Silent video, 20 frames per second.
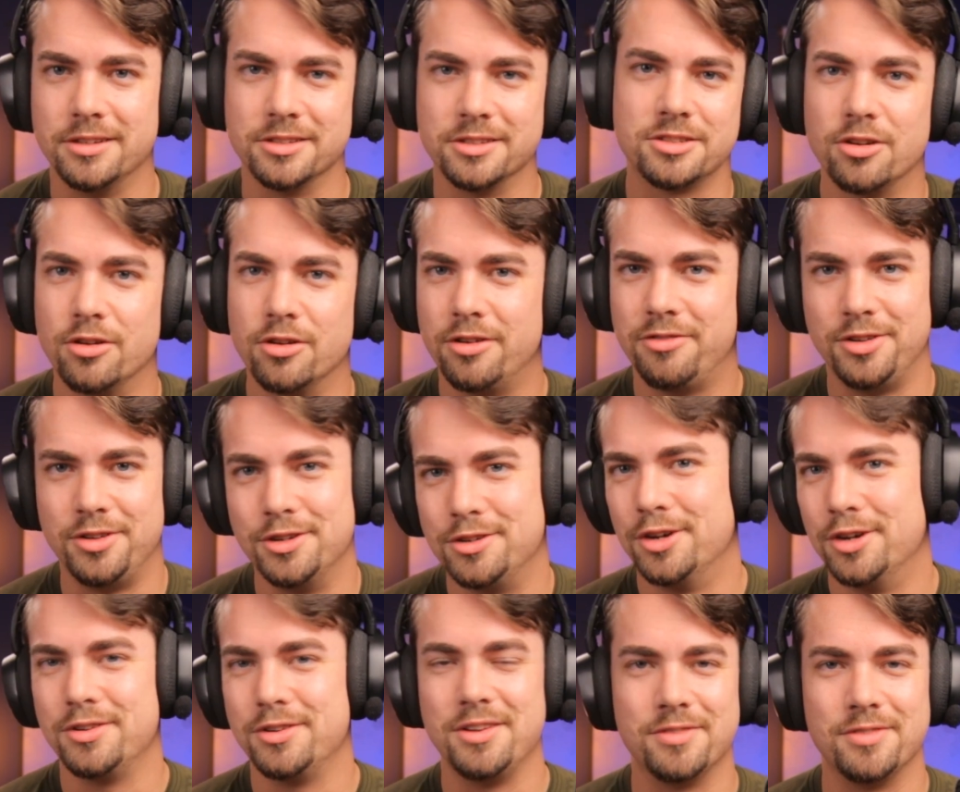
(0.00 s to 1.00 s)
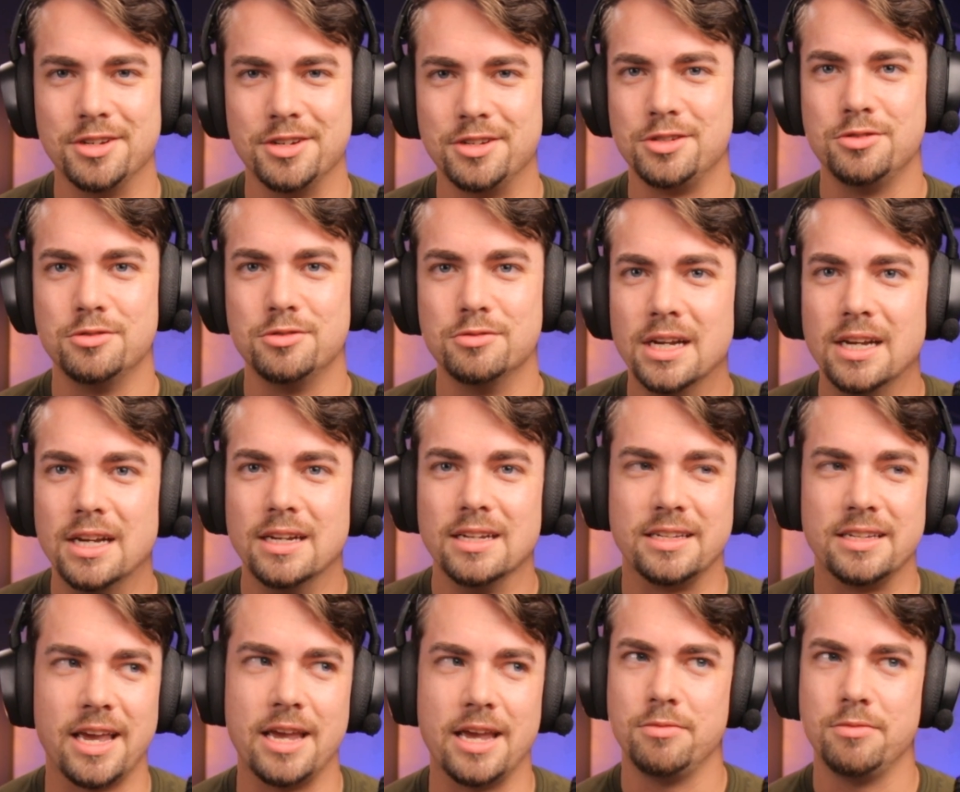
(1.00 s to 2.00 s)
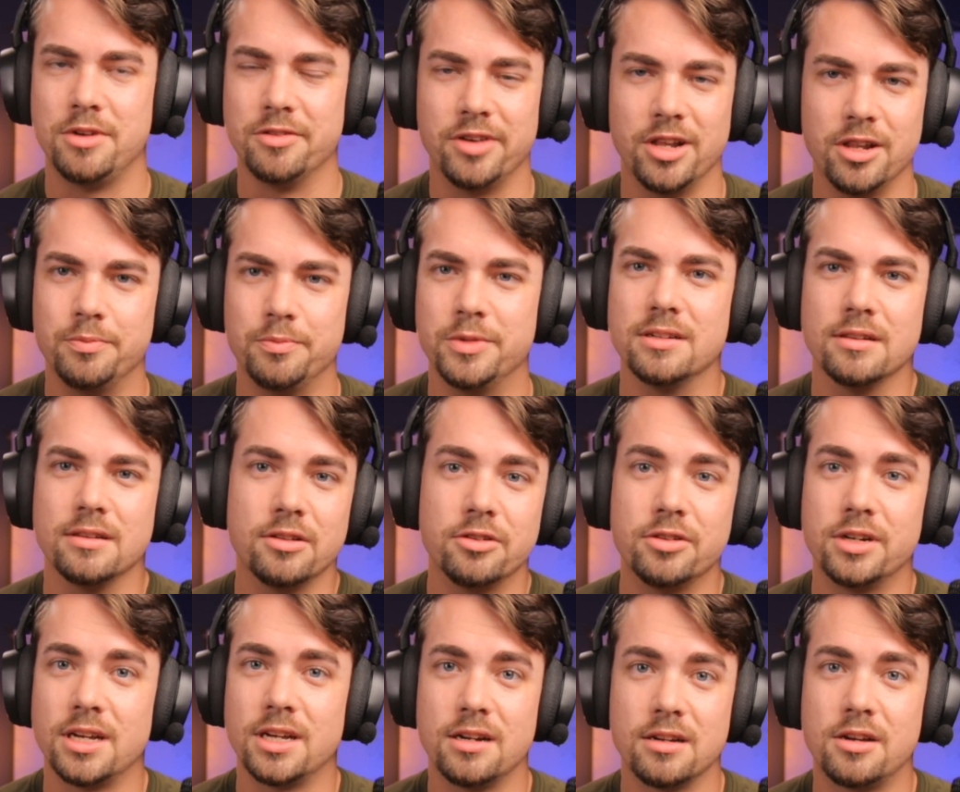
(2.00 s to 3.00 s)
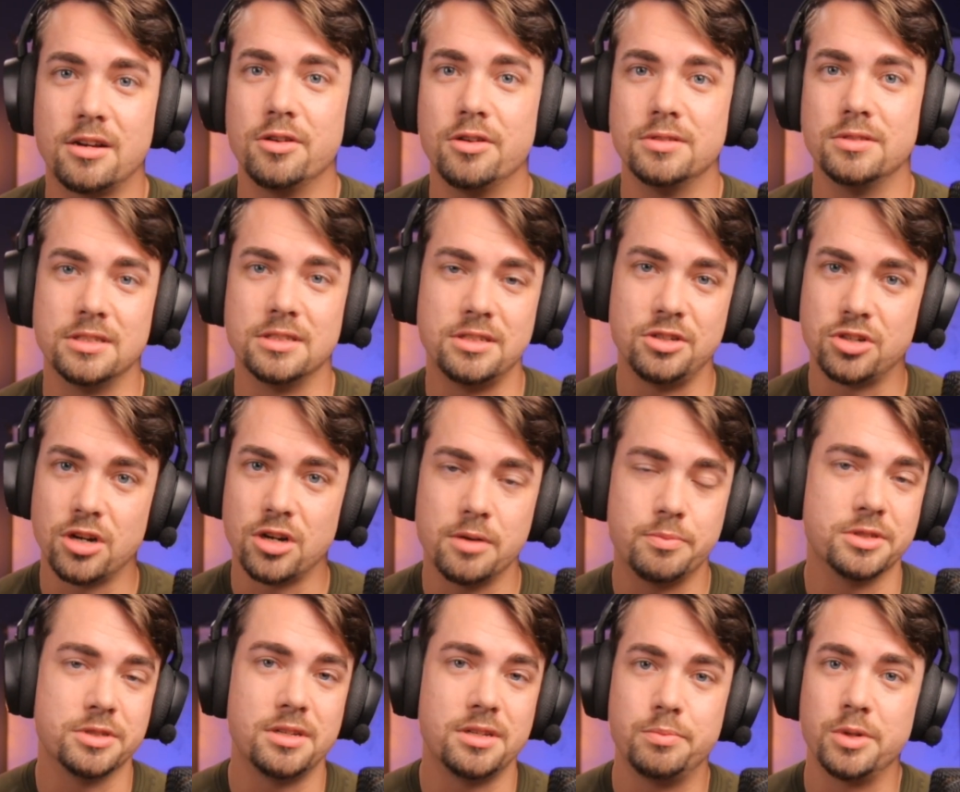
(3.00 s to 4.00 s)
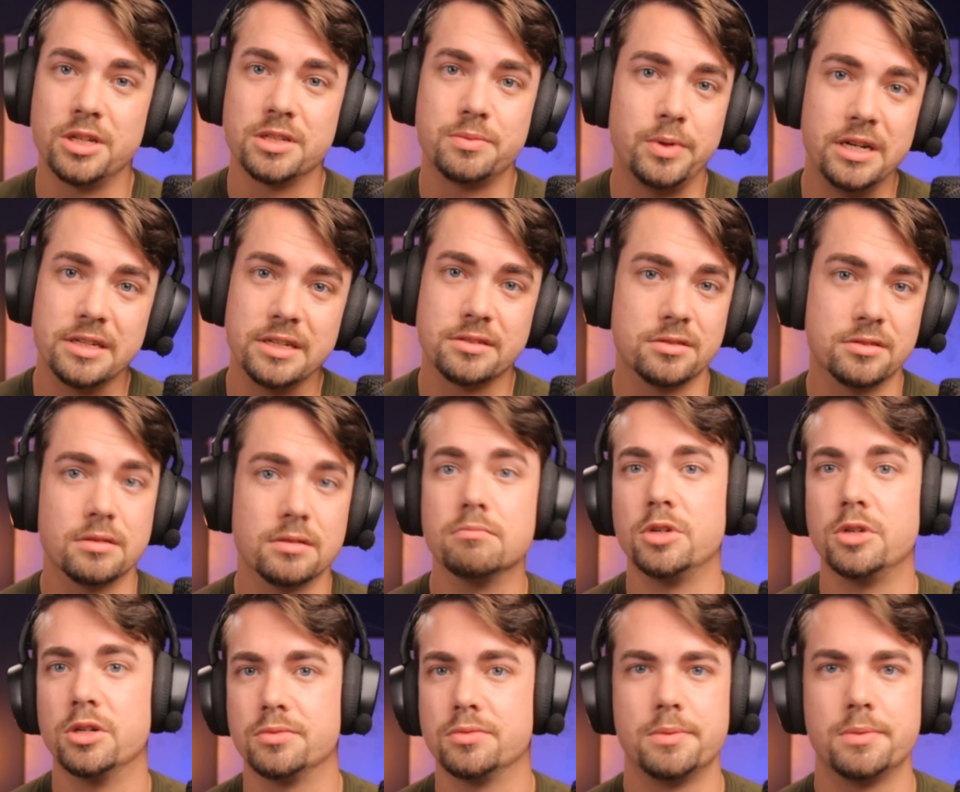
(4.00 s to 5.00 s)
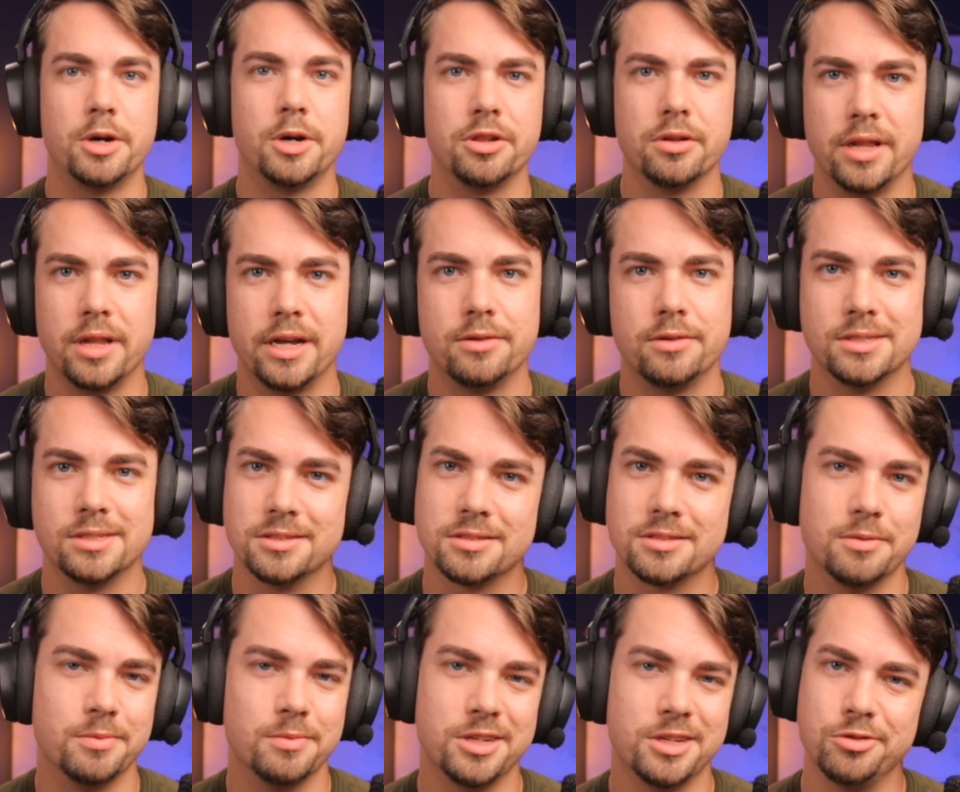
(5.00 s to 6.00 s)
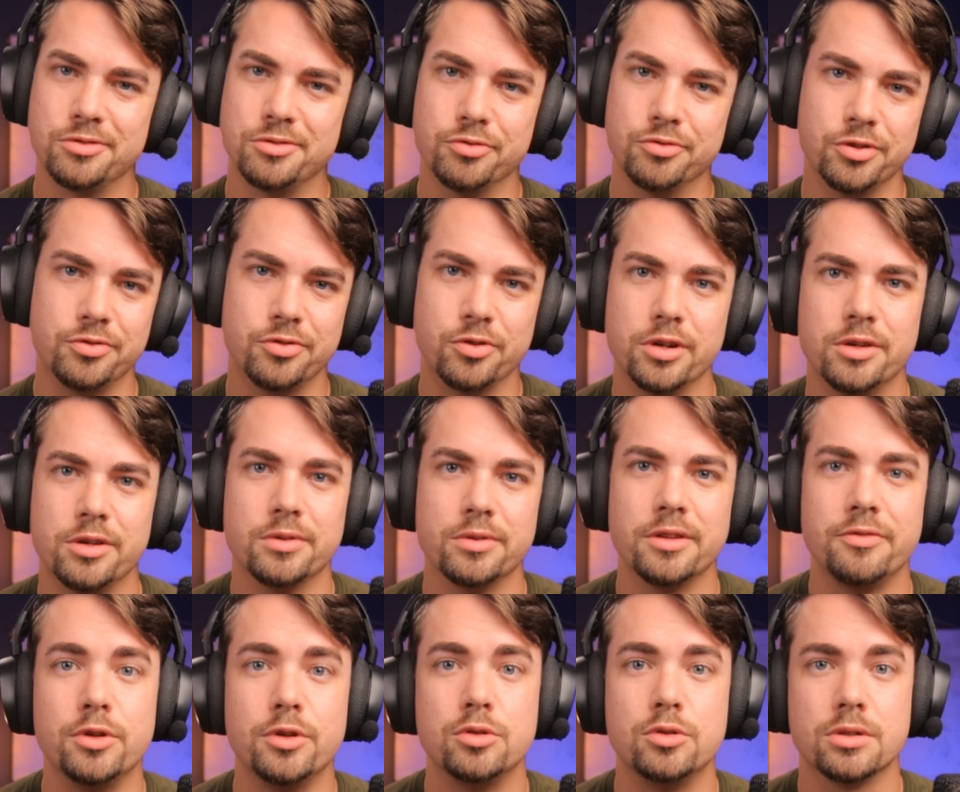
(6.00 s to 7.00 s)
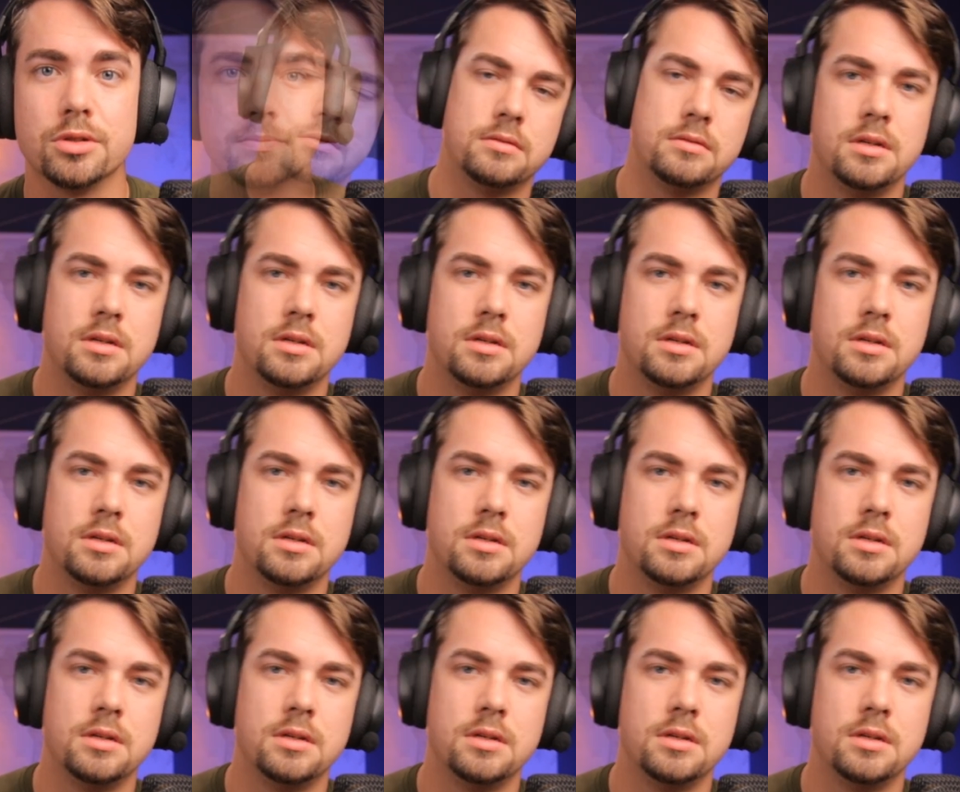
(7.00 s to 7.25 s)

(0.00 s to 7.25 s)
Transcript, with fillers: So if you don't even do game development, learning how to code in C Sharp or C++ or you know some other language is going to be useful for you in the future.